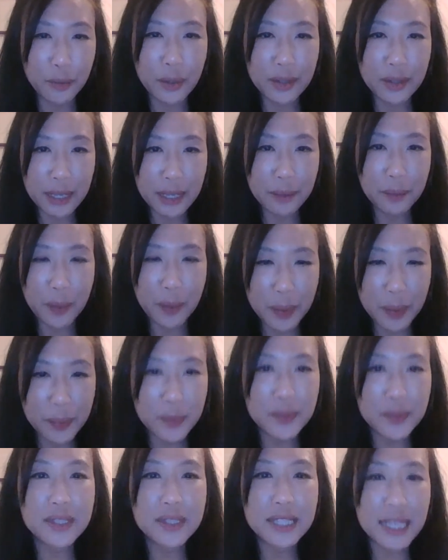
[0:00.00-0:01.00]
When
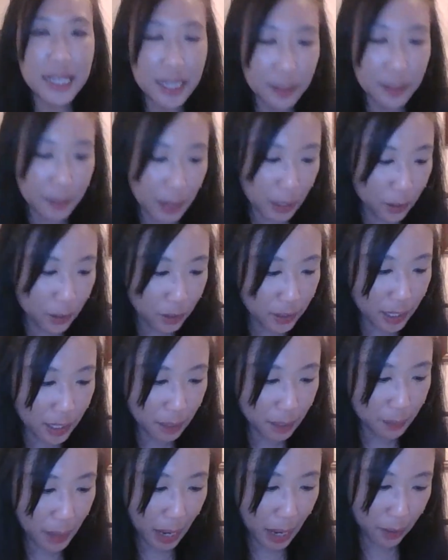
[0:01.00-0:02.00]
people see them, they look
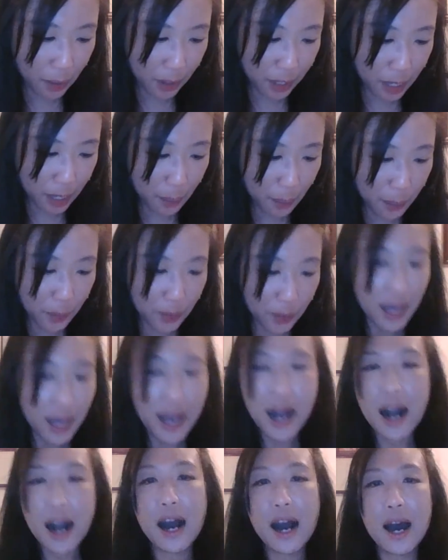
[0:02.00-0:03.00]
like a power couple.
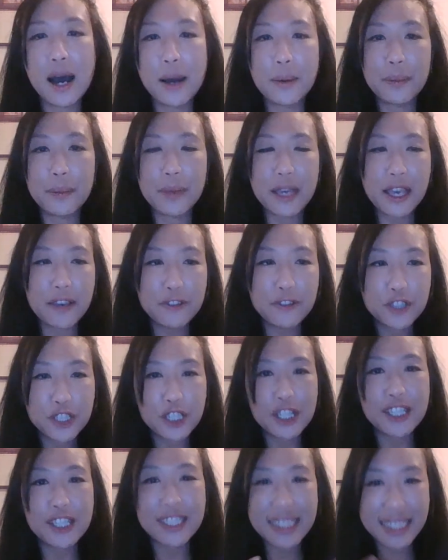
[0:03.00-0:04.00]
If
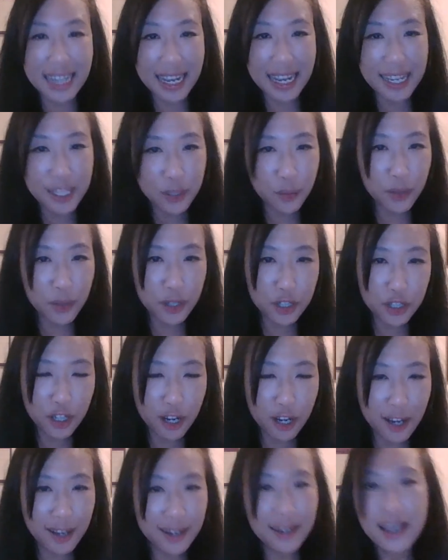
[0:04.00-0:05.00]
she stays with
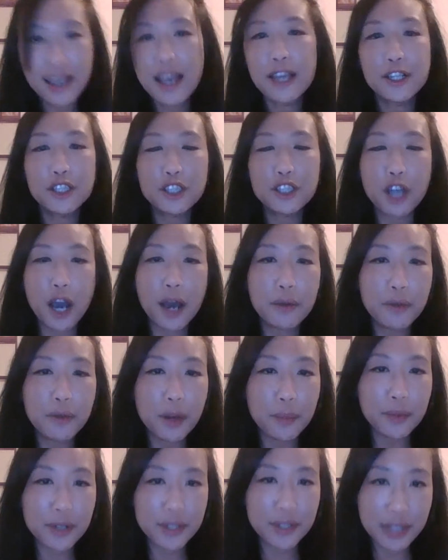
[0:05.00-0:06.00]
John, John
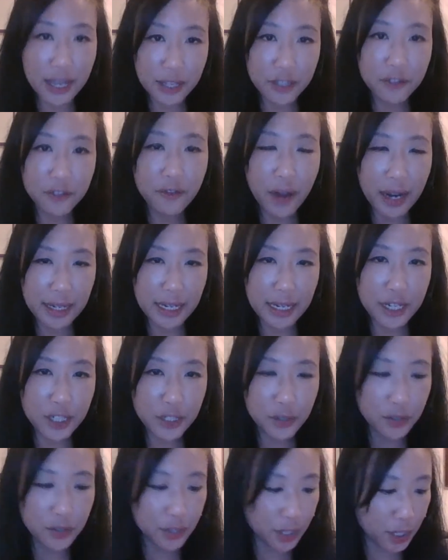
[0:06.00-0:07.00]
represents
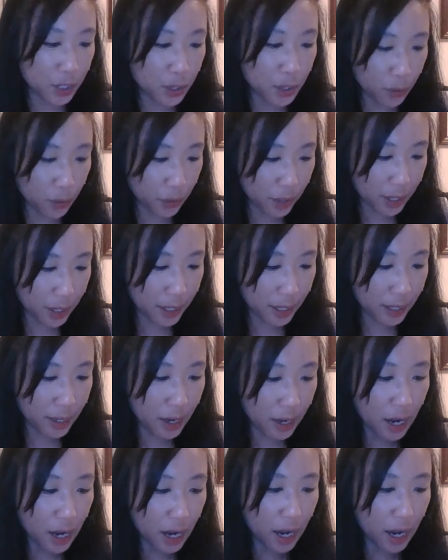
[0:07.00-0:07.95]
financial security.